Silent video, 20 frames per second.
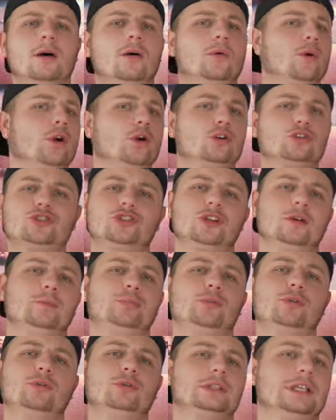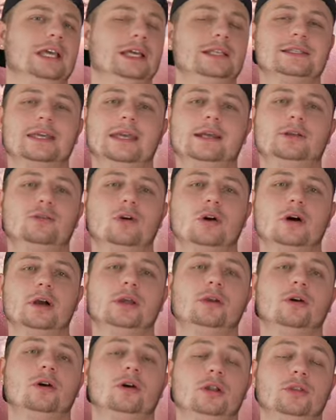Real simple, didn't take
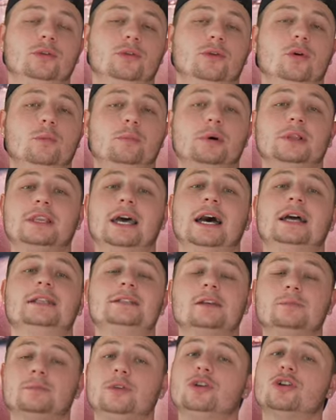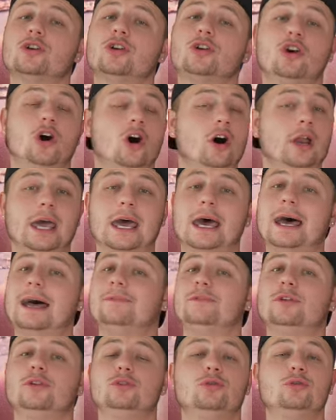long at all to do, but that's something you're gonna
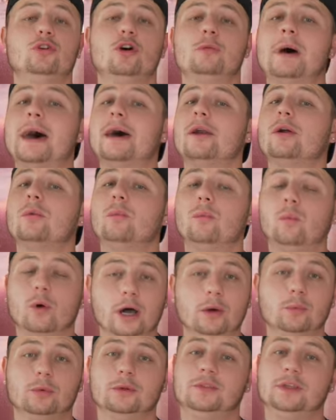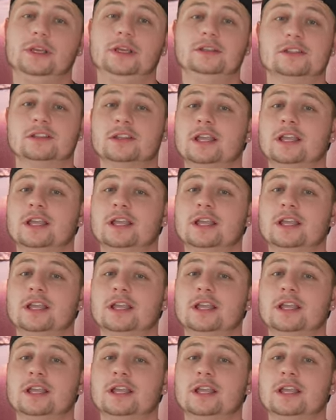have to do no matter what with these.